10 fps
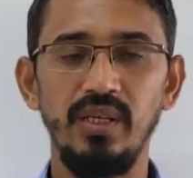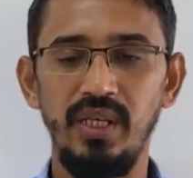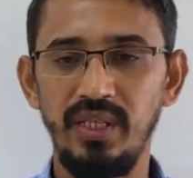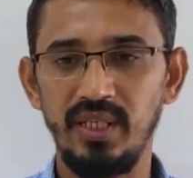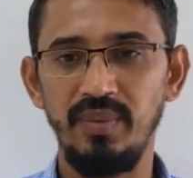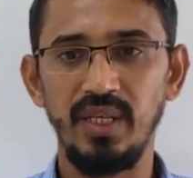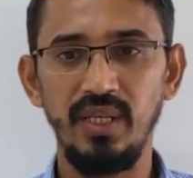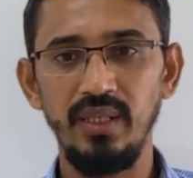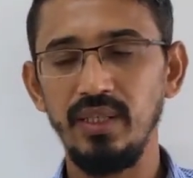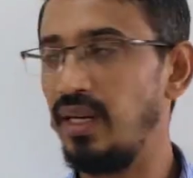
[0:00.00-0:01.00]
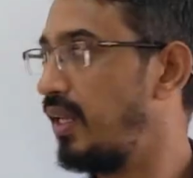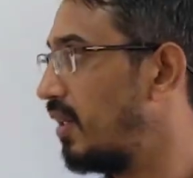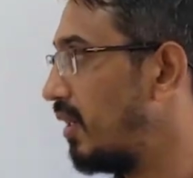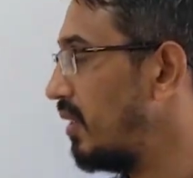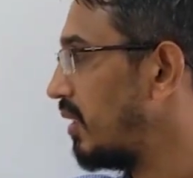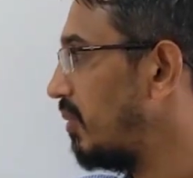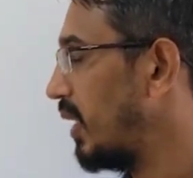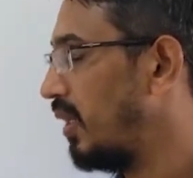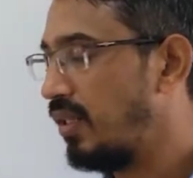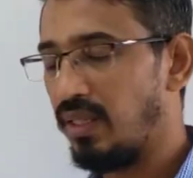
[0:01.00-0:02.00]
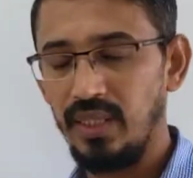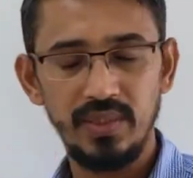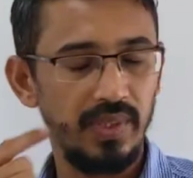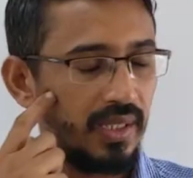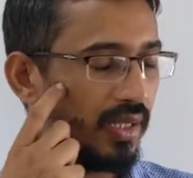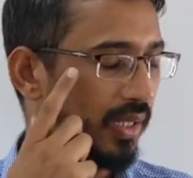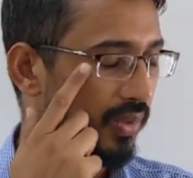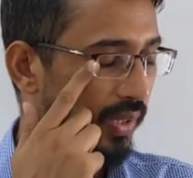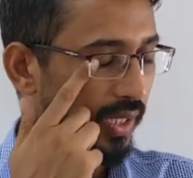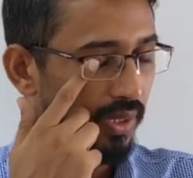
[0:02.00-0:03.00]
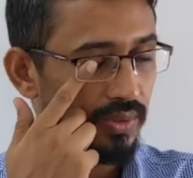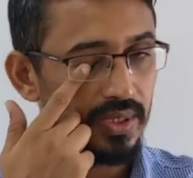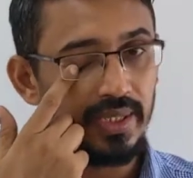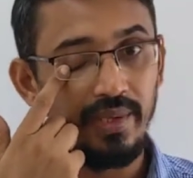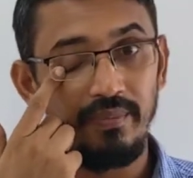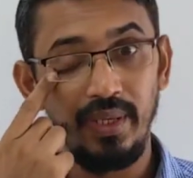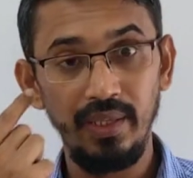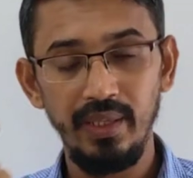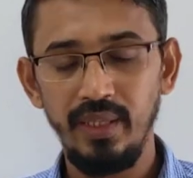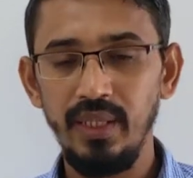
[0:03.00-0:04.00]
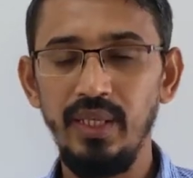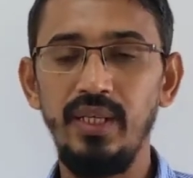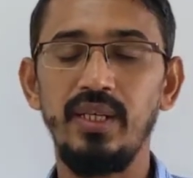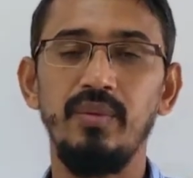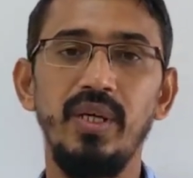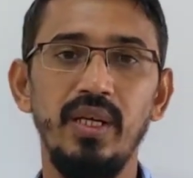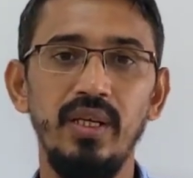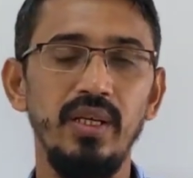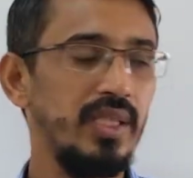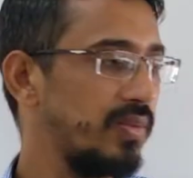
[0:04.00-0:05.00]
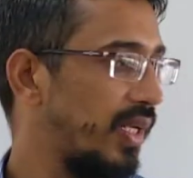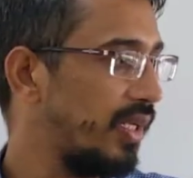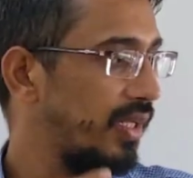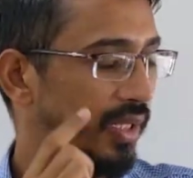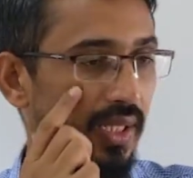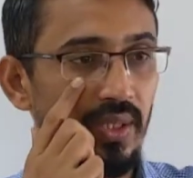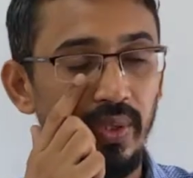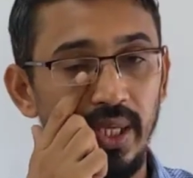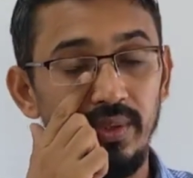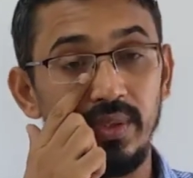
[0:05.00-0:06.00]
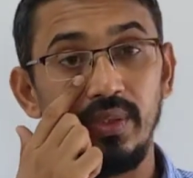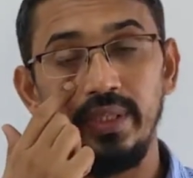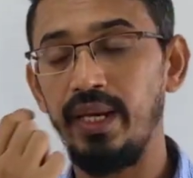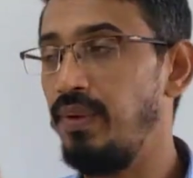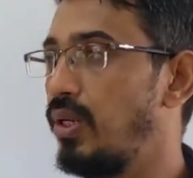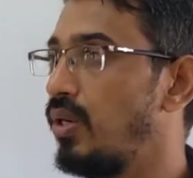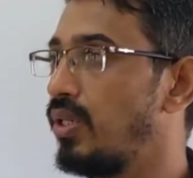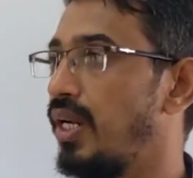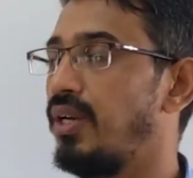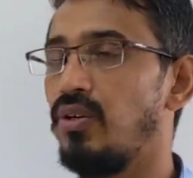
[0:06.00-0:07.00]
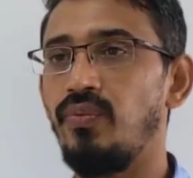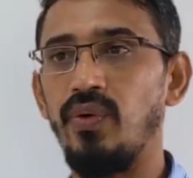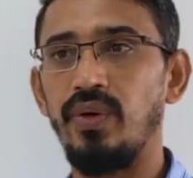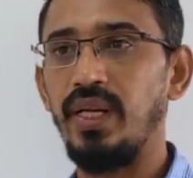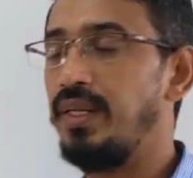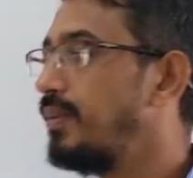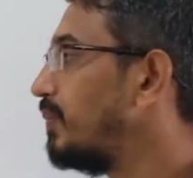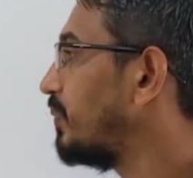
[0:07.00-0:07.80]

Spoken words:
Heat coming in, like current coming in is what? Current going out. Same way, heat coming in is what? Heat going out. There we talk rate of flow, right?